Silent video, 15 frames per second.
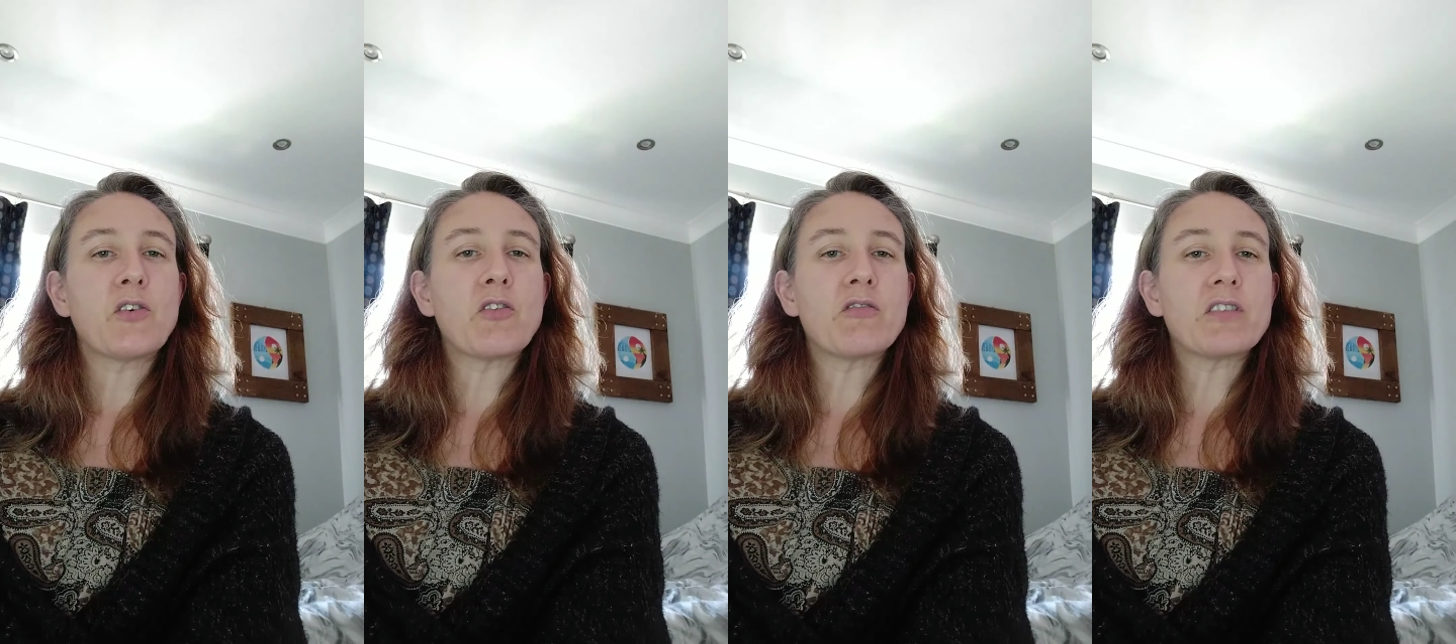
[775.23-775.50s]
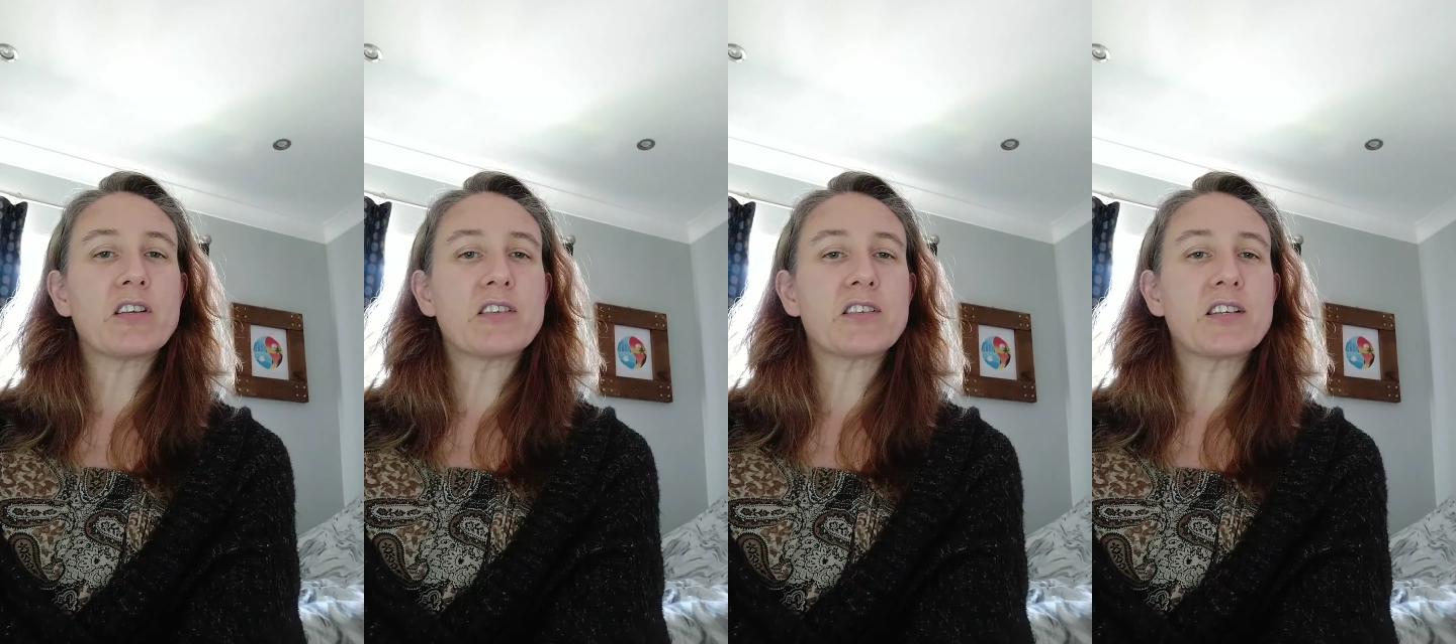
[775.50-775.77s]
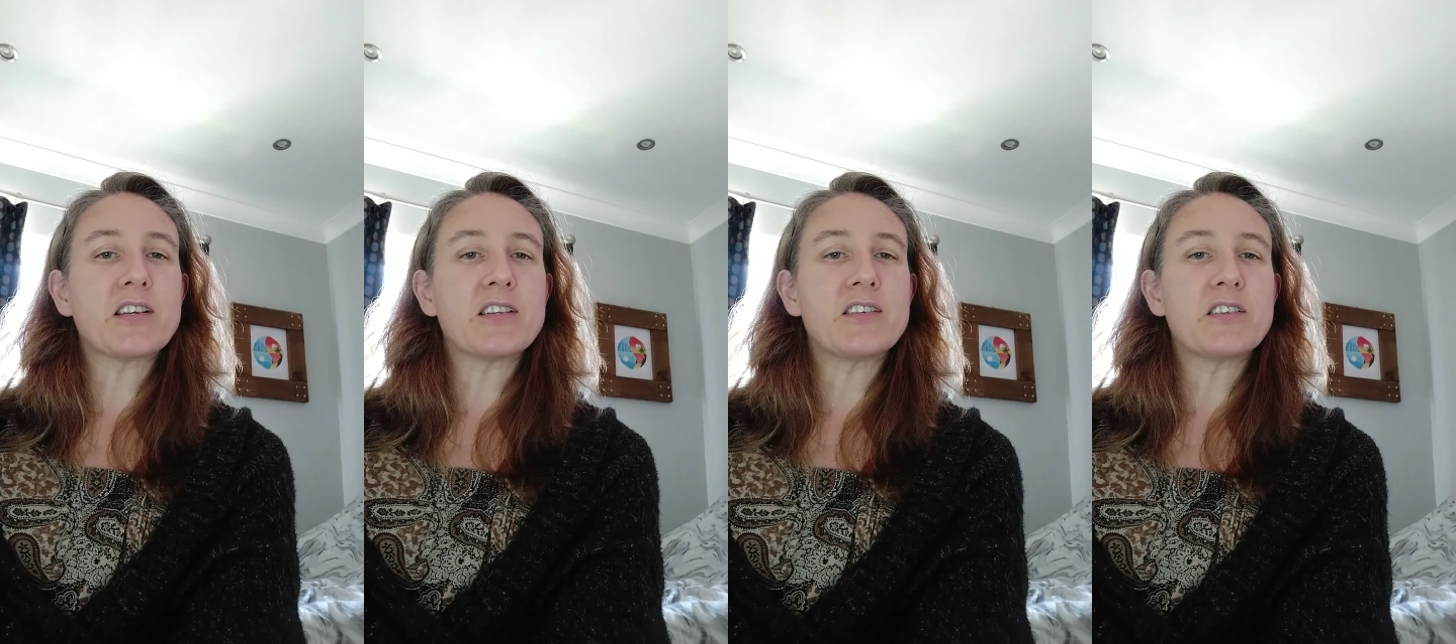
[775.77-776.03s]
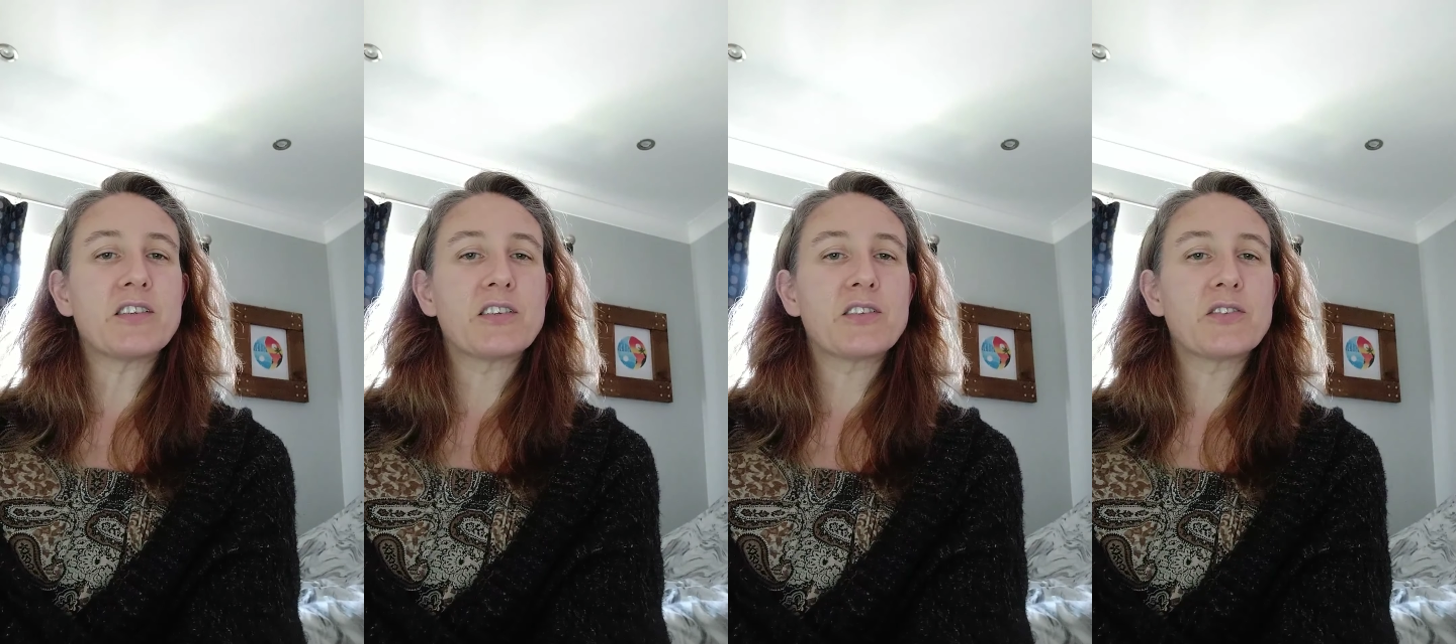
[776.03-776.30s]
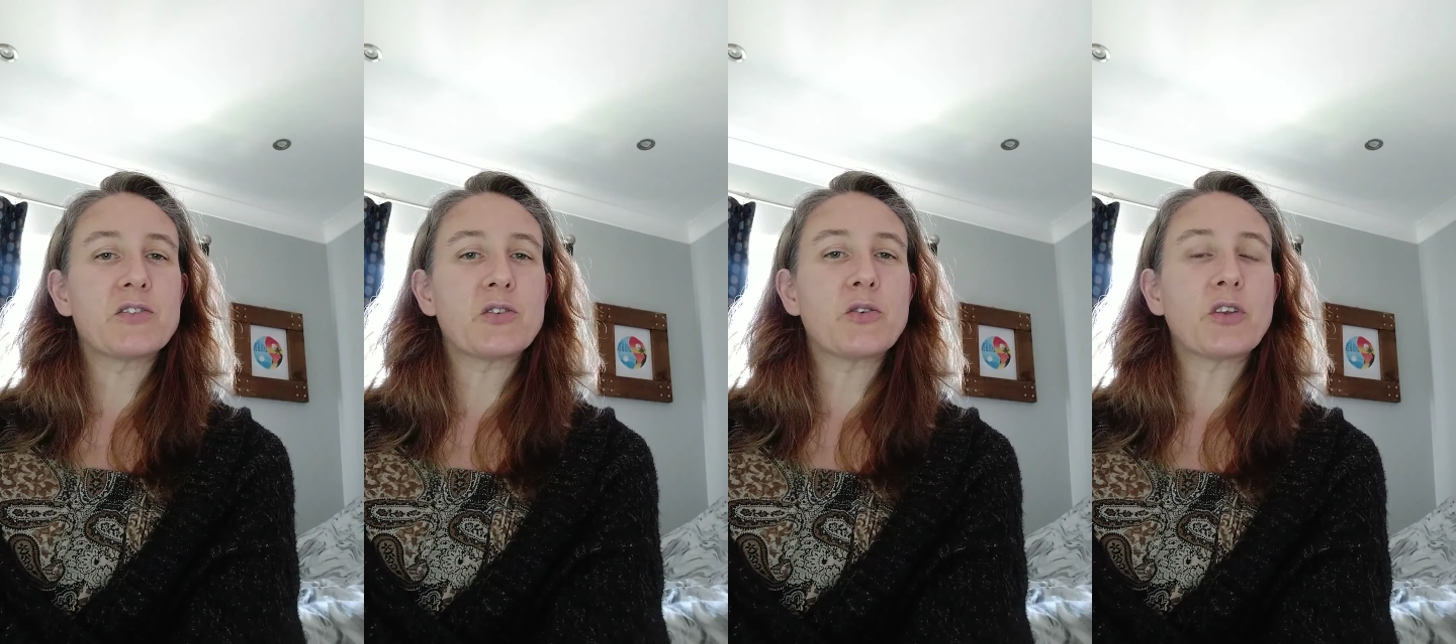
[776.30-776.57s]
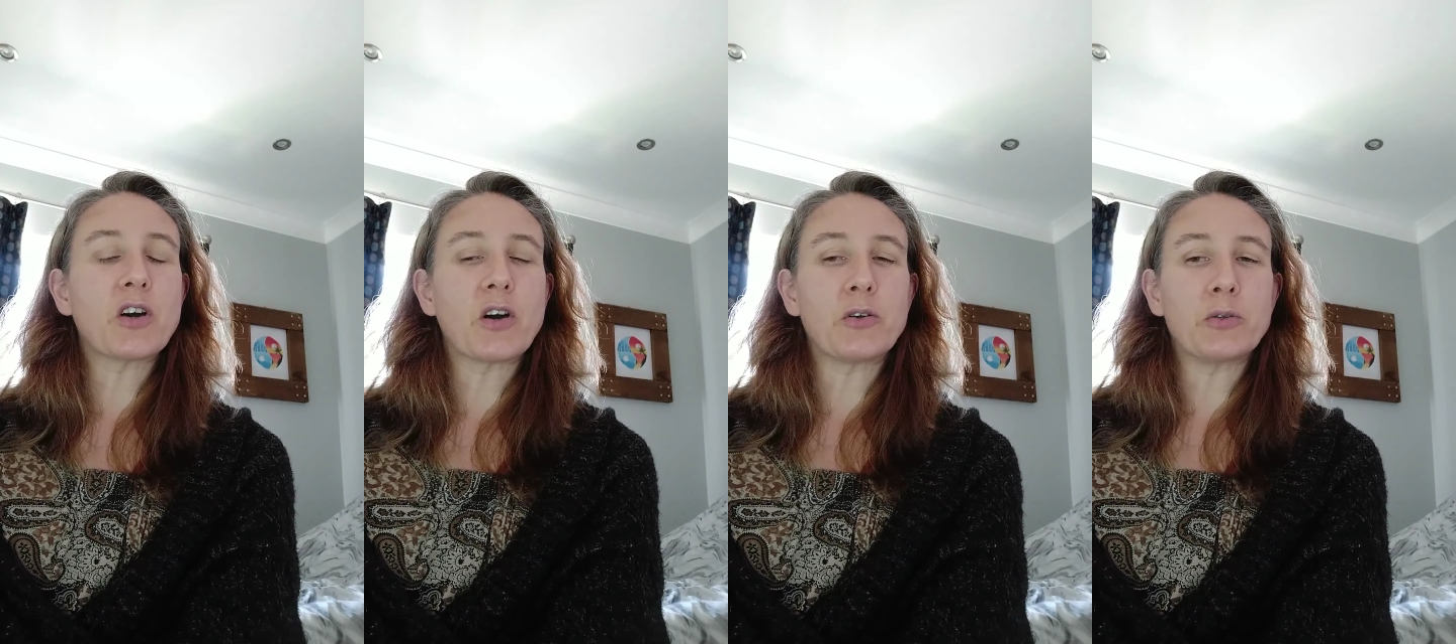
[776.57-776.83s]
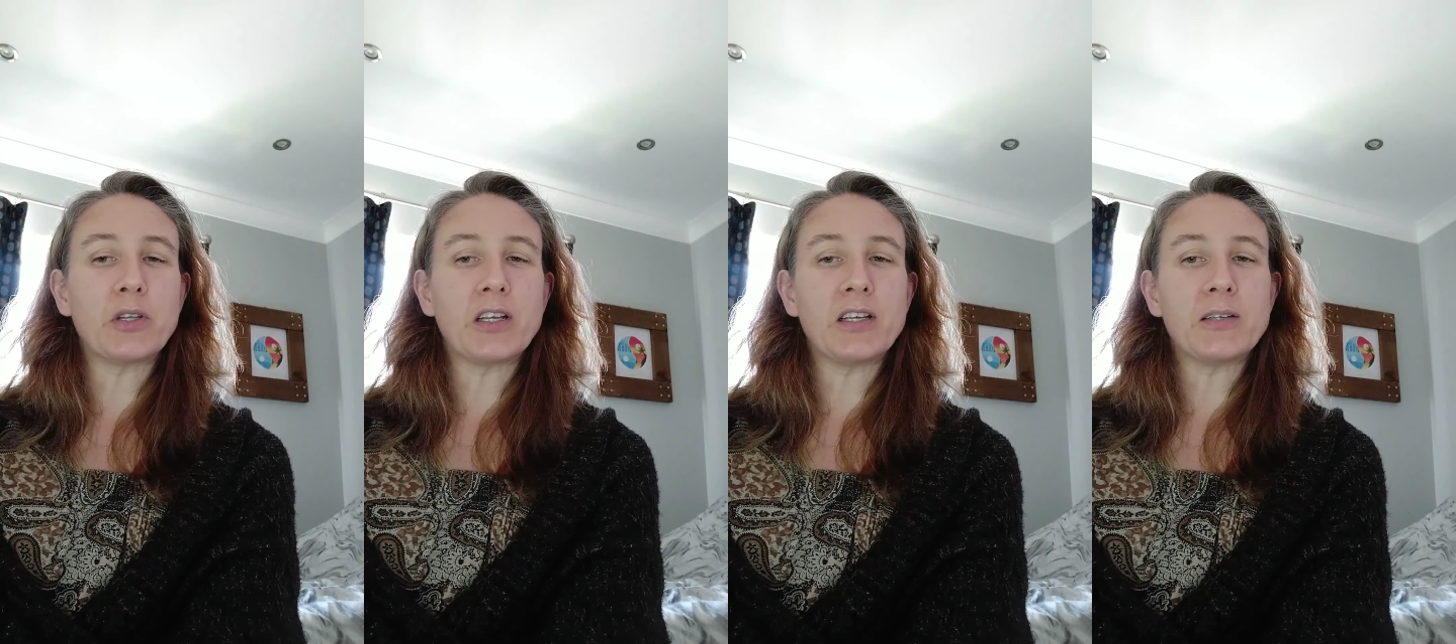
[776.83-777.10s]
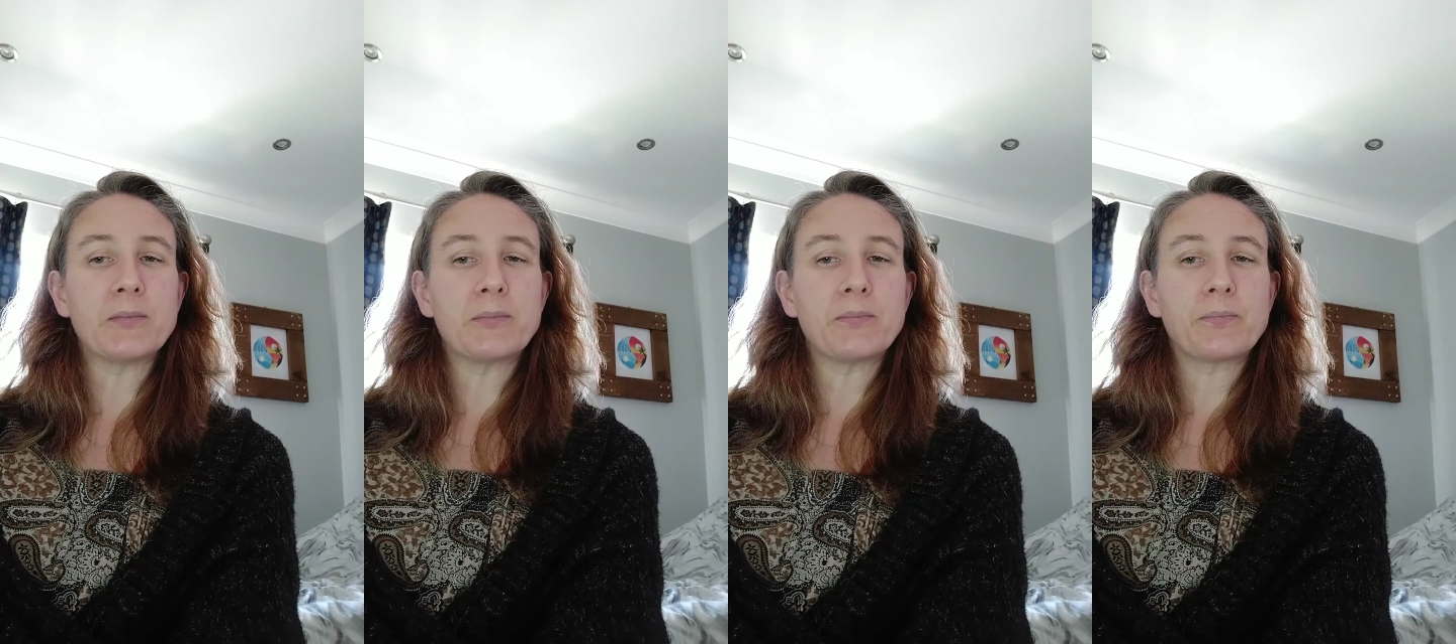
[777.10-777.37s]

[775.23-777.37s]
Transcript: oriented to the holy.